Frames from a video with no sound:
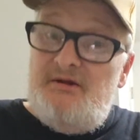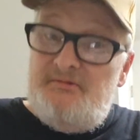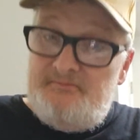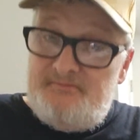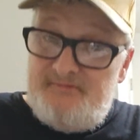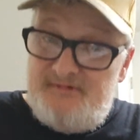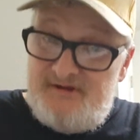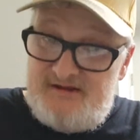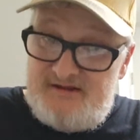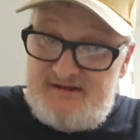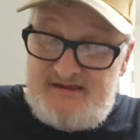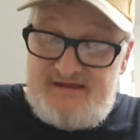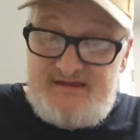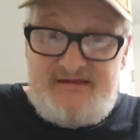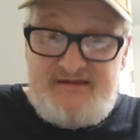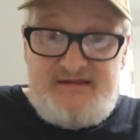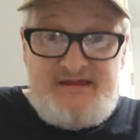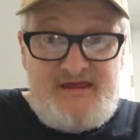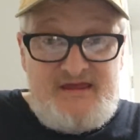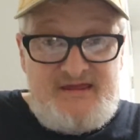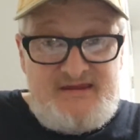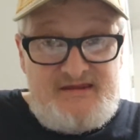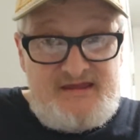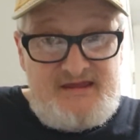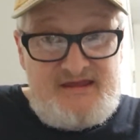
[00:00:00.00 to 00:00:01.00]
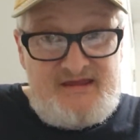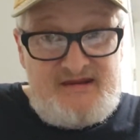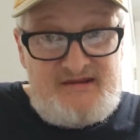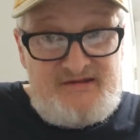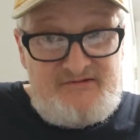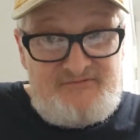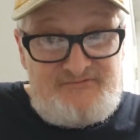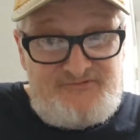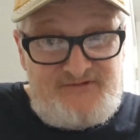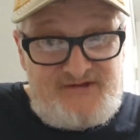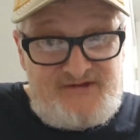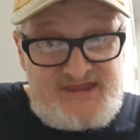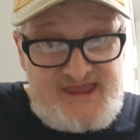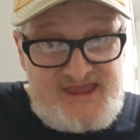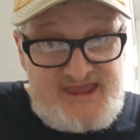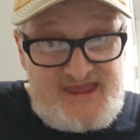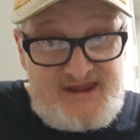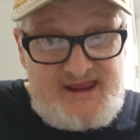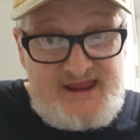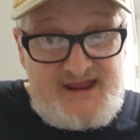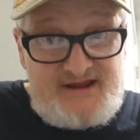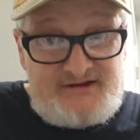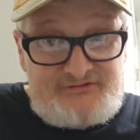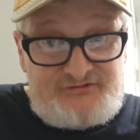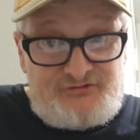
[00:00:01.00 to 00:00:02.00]
And if he
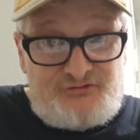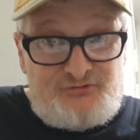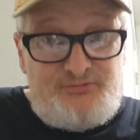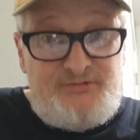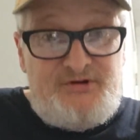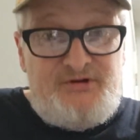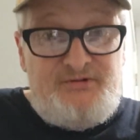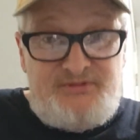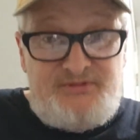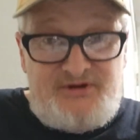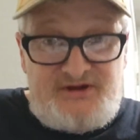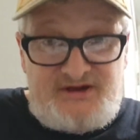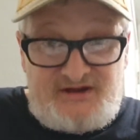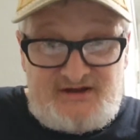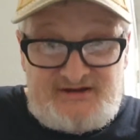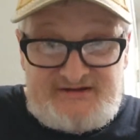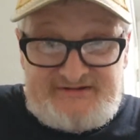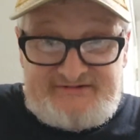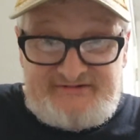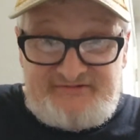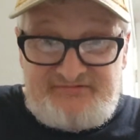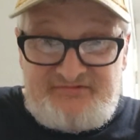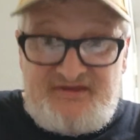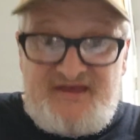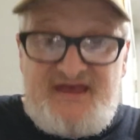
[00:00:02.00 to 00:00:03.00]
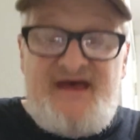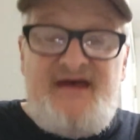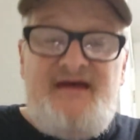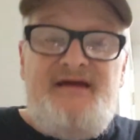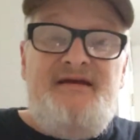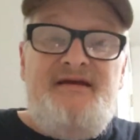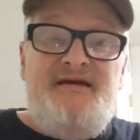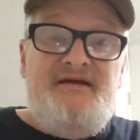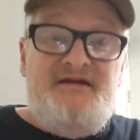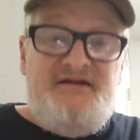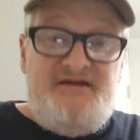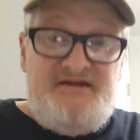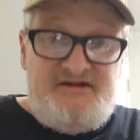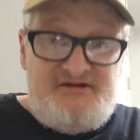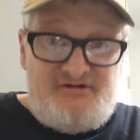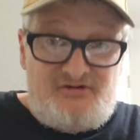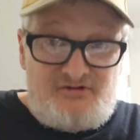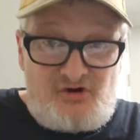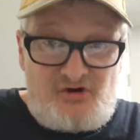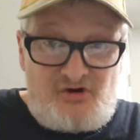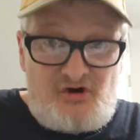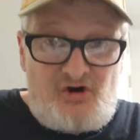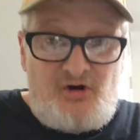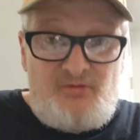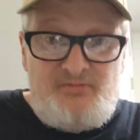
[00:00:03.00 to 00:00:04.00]
can't answer me because of that, he'll
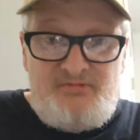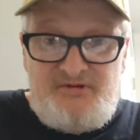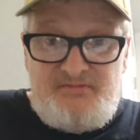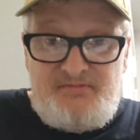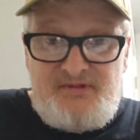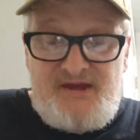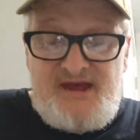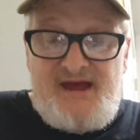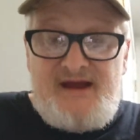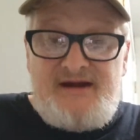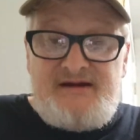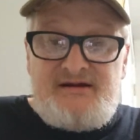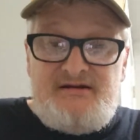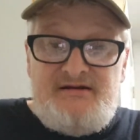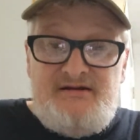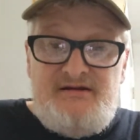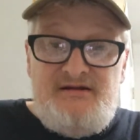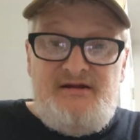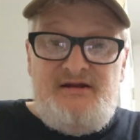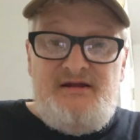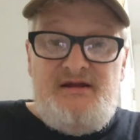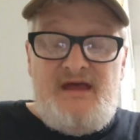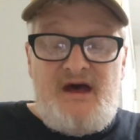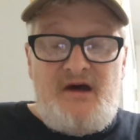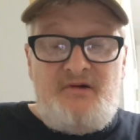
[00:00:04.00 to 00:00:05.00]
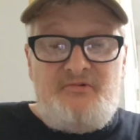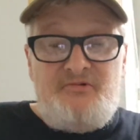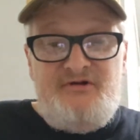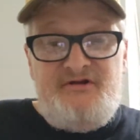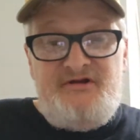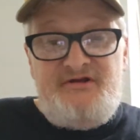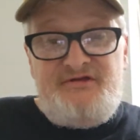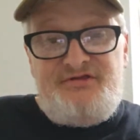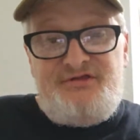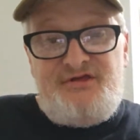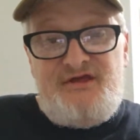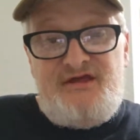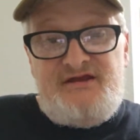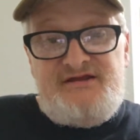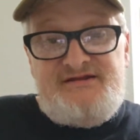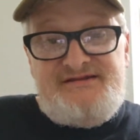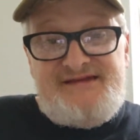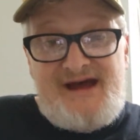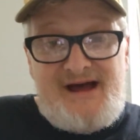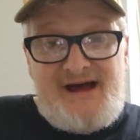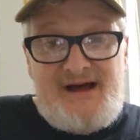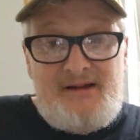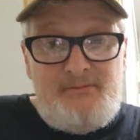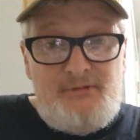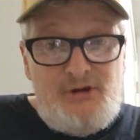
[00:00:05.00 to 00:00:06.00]
call me back. I want to thank
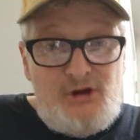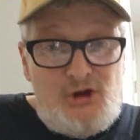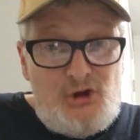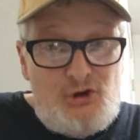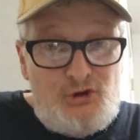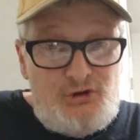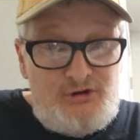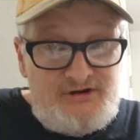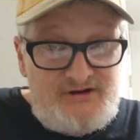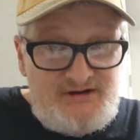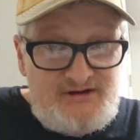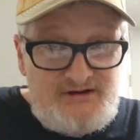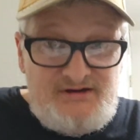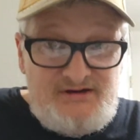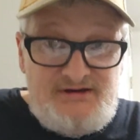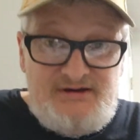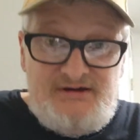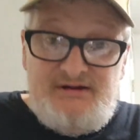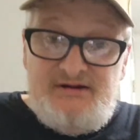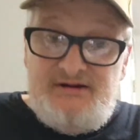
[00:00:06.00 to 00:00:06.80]
Tom Luden.